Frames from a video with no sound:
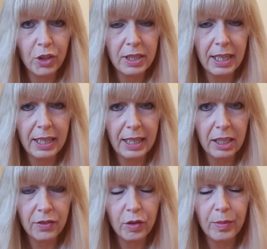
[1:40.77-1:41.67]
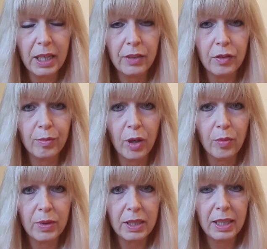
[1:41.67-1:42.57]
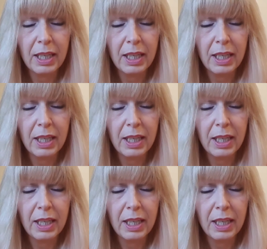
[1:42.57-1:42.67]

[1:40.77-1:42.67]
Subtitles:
Just take it out of your mind for a moment.